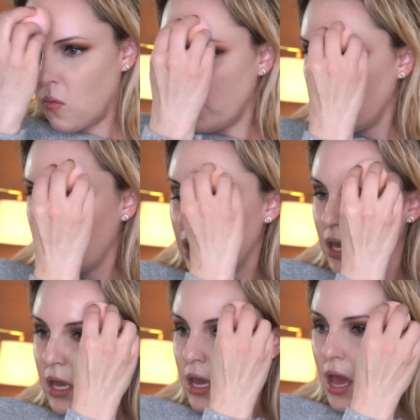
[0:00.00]

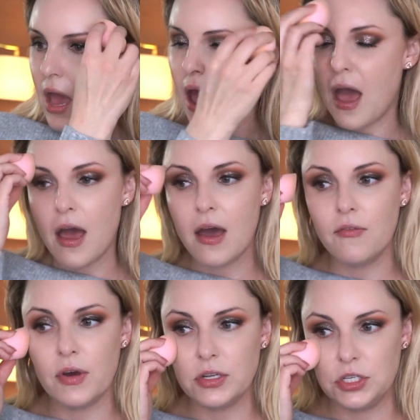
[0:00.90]
We
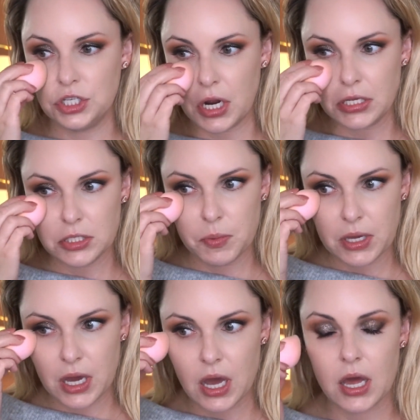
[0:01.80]
have just
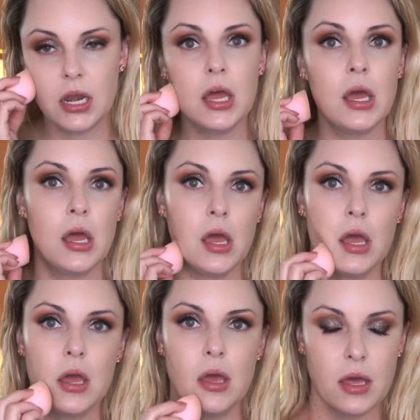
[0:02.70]
begun
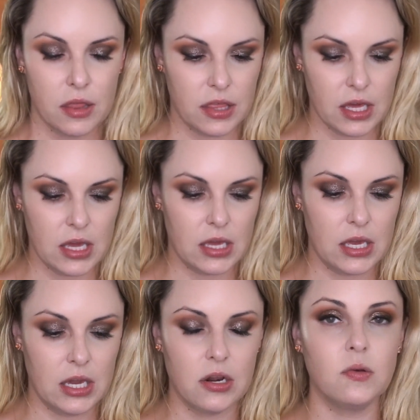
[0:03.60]
the
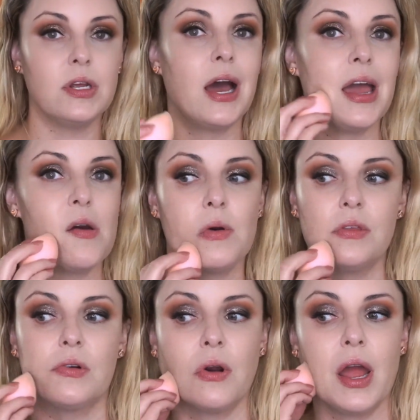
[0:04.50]
keto diet
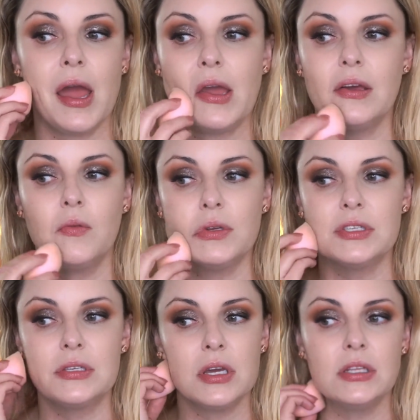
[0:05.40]
with Gray.
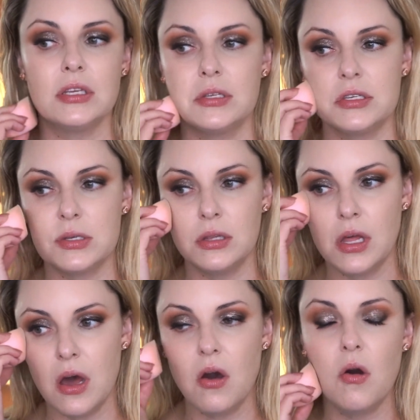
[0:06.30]
It's a
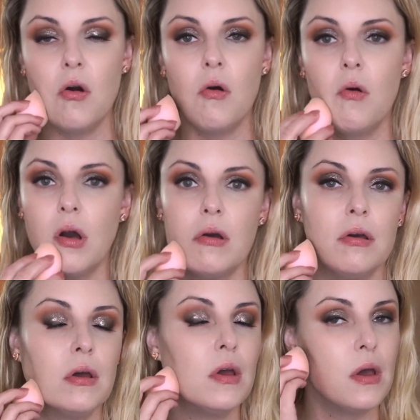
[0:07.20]
slow
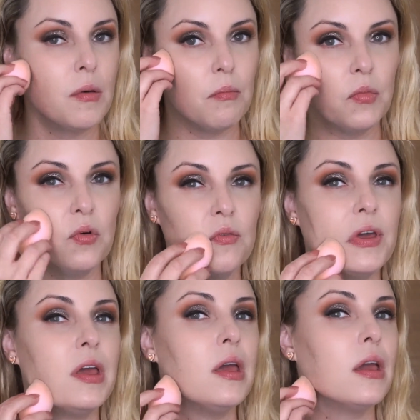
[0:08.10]

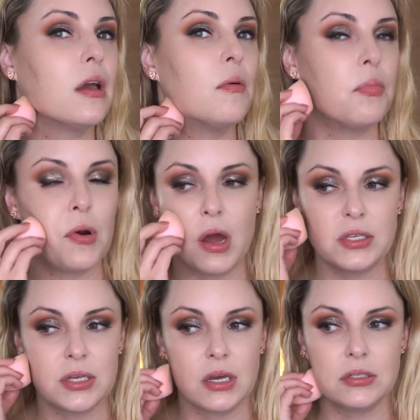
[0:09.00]
moving
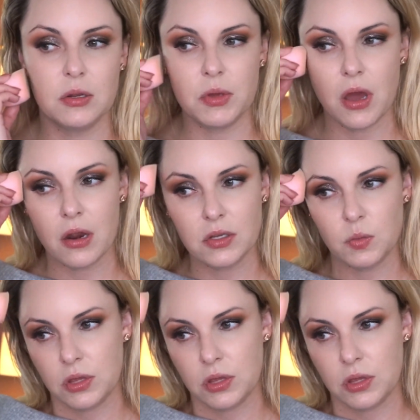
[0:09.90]
process, to be honest